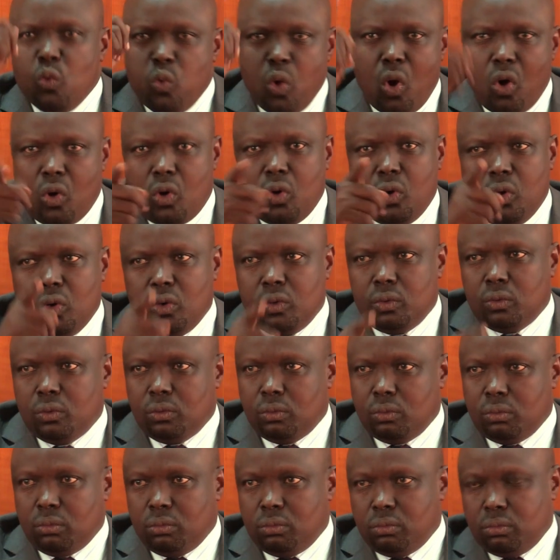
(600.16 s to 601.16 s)
uongo.
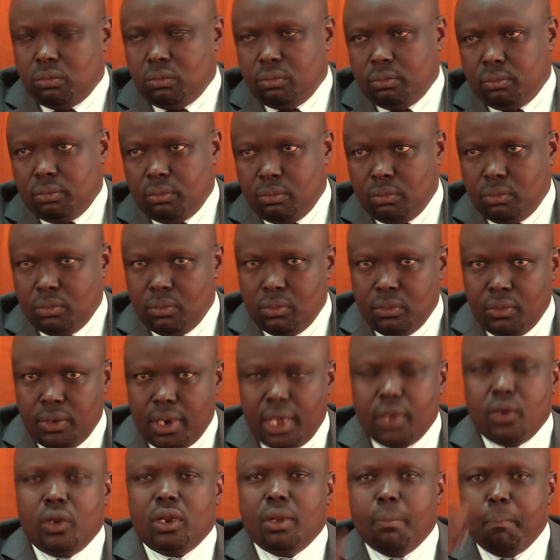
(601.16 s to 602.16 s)

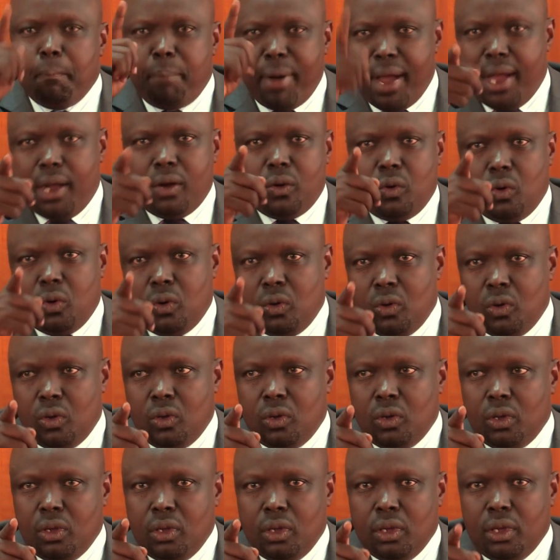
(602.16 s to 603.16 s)
Na hiyo ni mpango
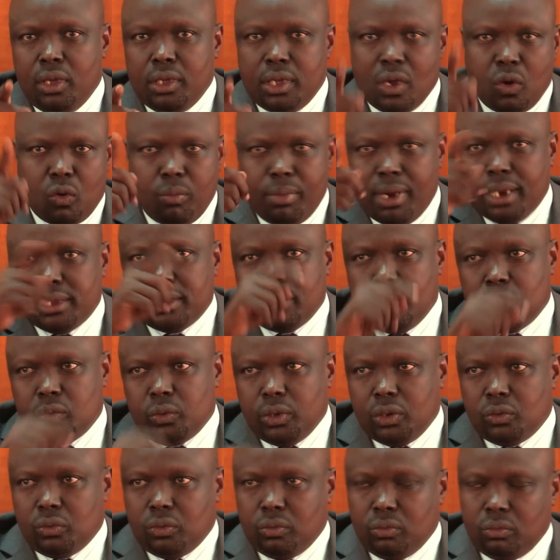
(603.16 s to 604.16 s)
ya kumaliza watu
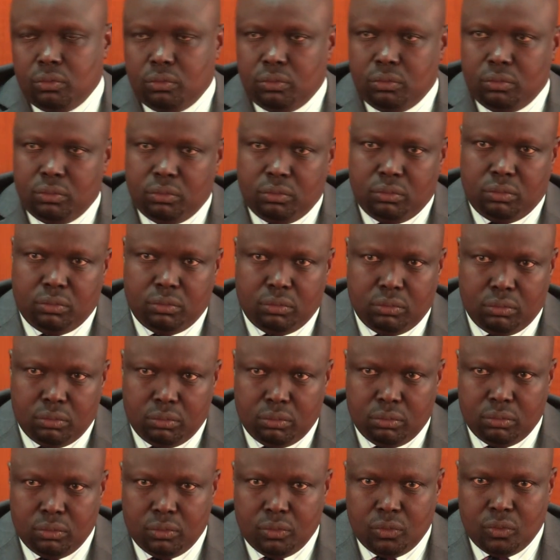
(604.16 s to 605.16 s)
yetu.
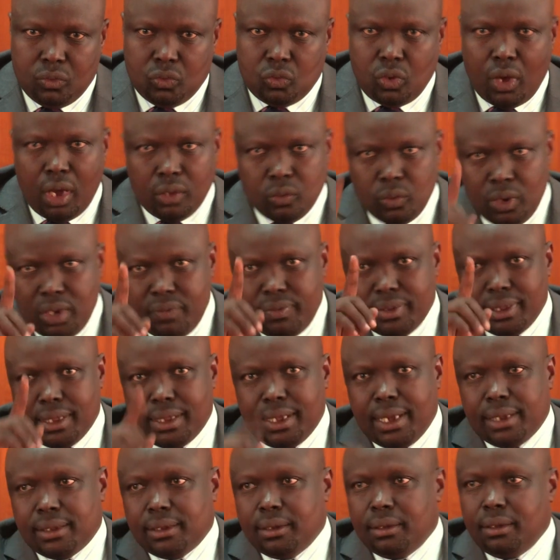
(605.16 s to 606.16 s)
So I want to leave it at
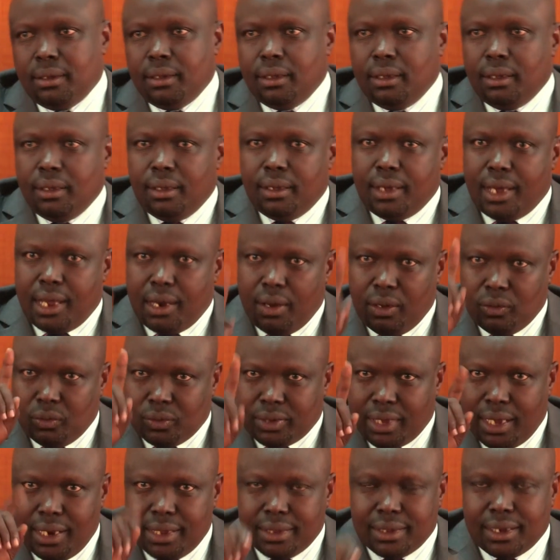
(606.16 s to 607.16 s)
that. And I want to
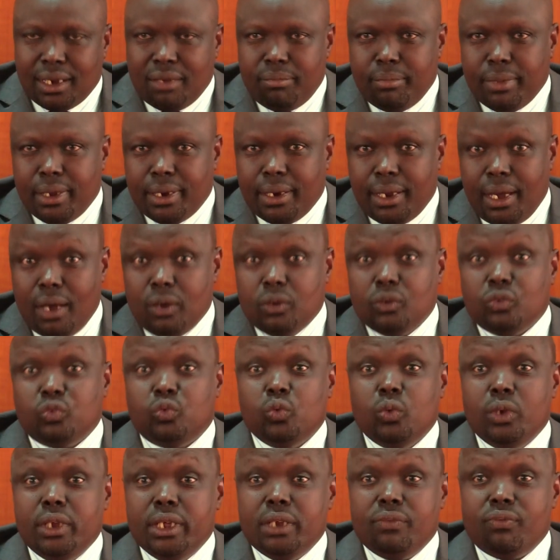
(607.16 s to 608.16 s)
challenge the government now
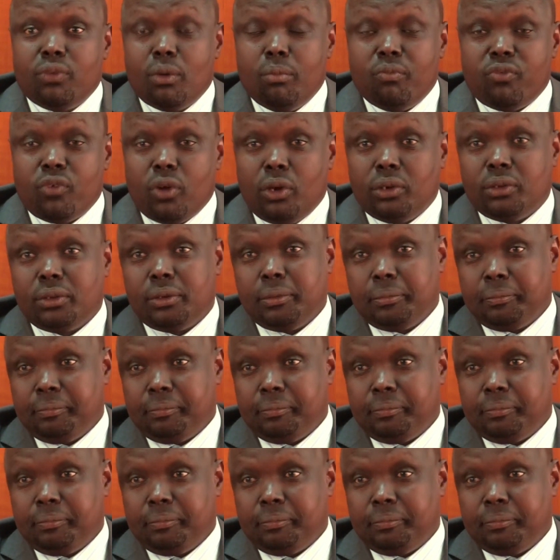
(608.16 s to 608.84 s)
to lead from front.